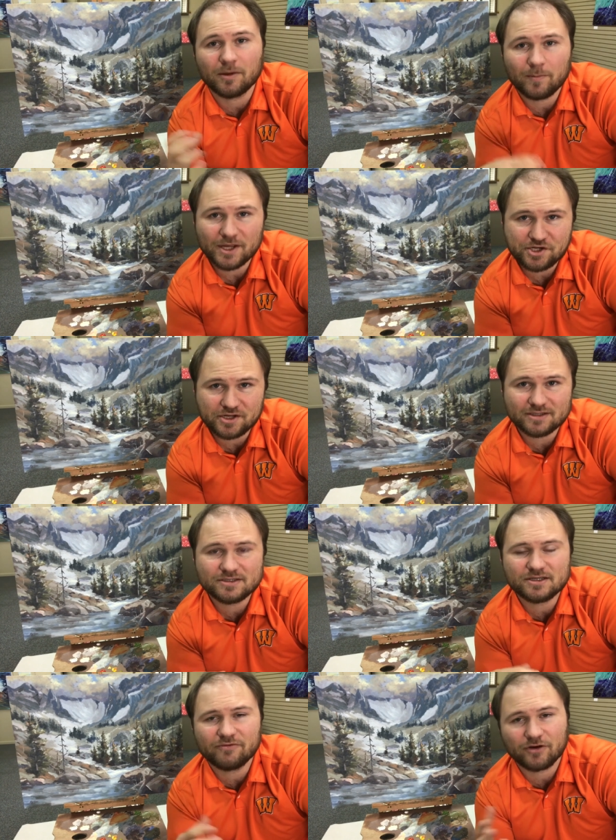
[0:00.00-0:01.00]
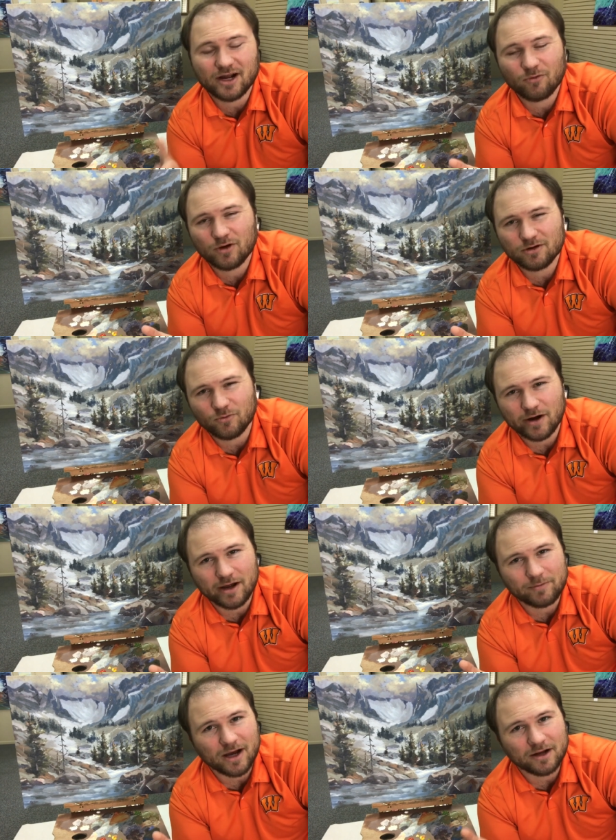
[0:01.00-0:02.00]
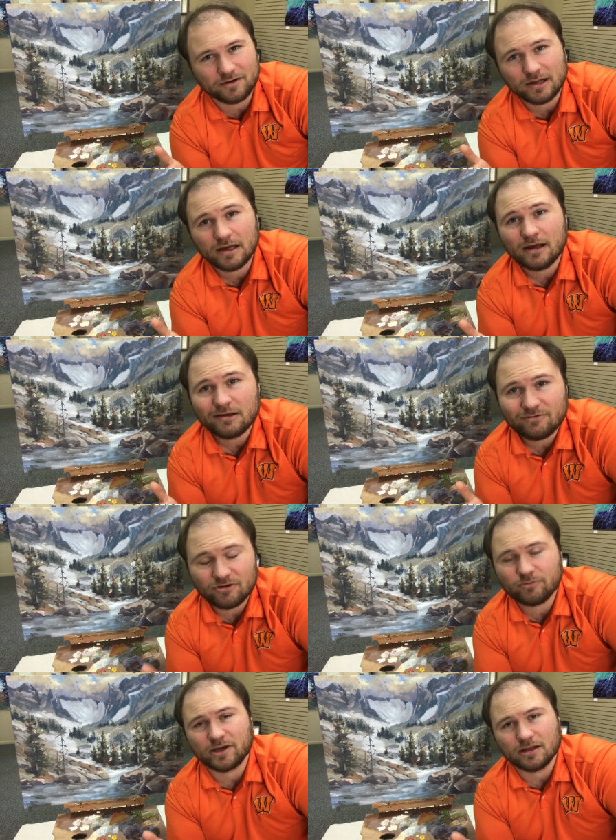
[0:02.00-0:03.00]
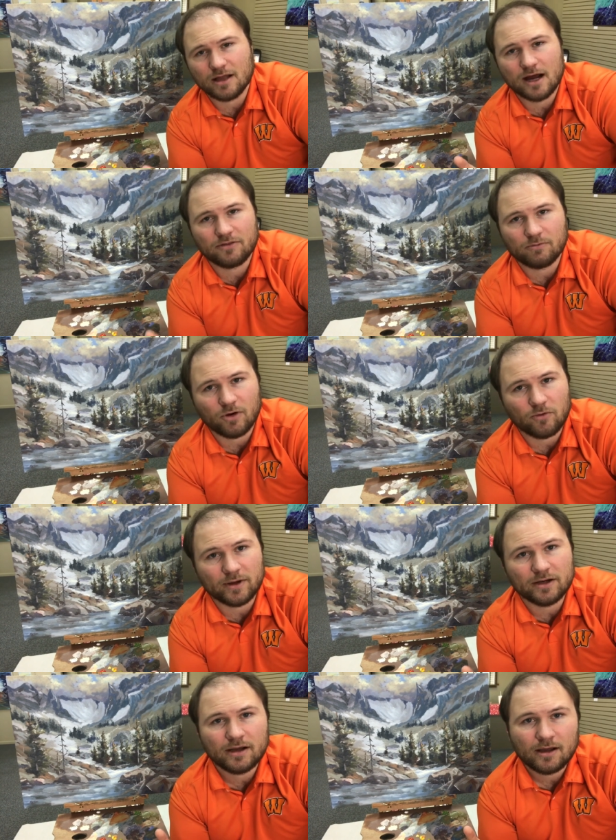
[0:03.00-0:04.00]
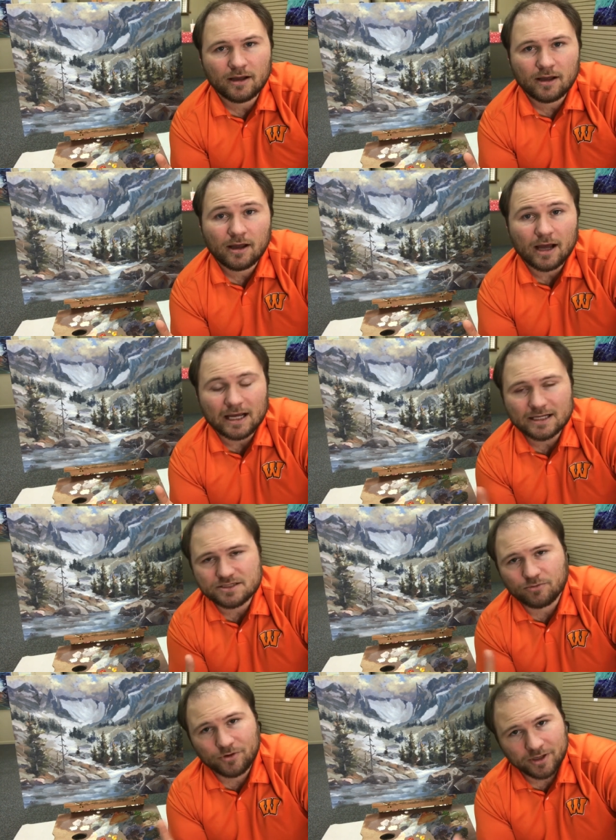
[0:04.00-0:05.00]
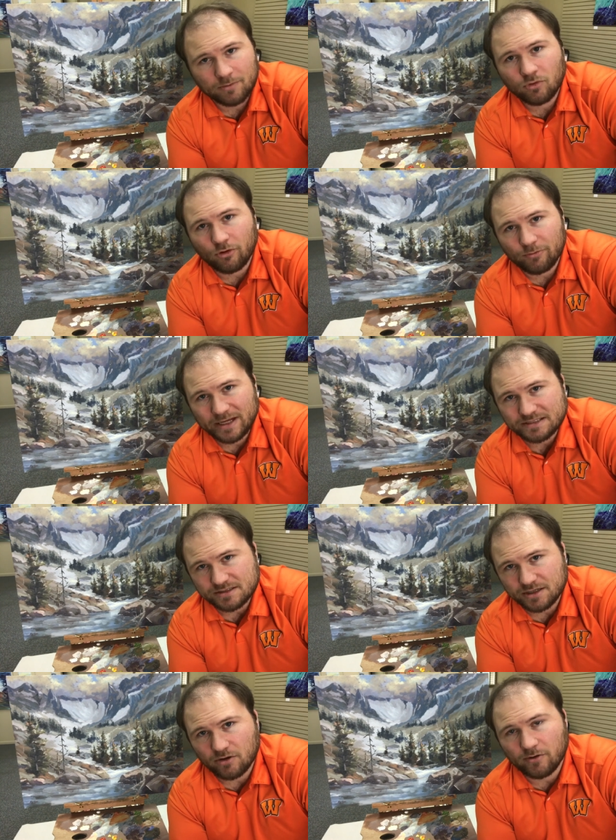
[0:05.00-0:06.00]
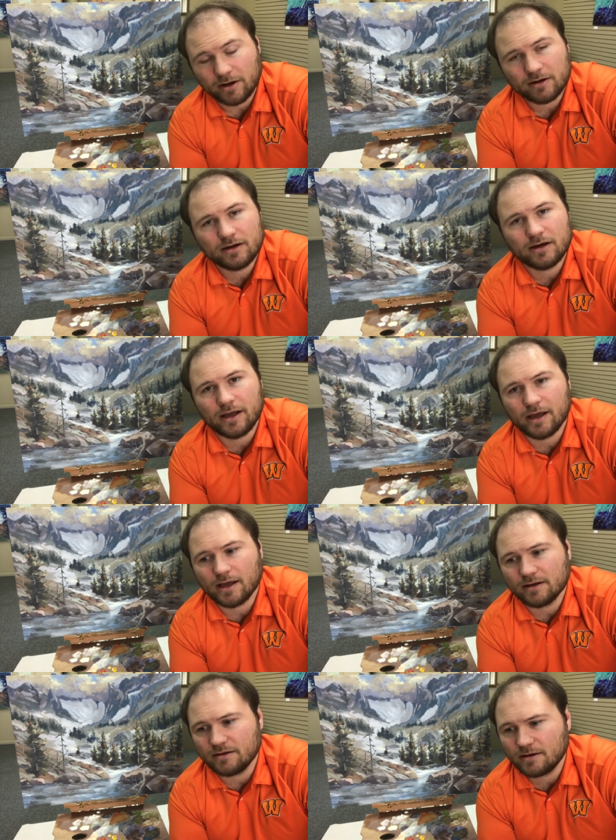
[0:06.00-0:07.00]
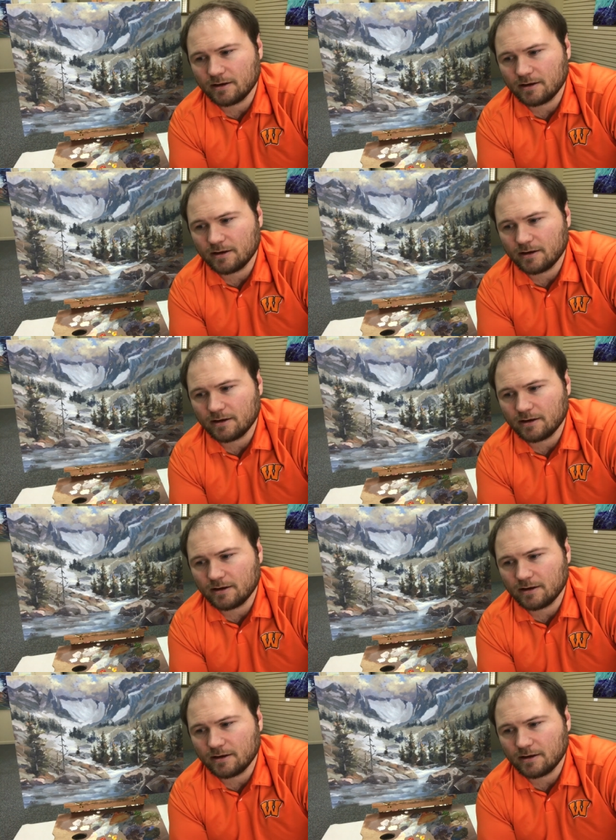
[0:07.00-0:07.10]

commissions. If you're kind of wondering why I'm not filming a lot at the moment, I got some really important pieces going, and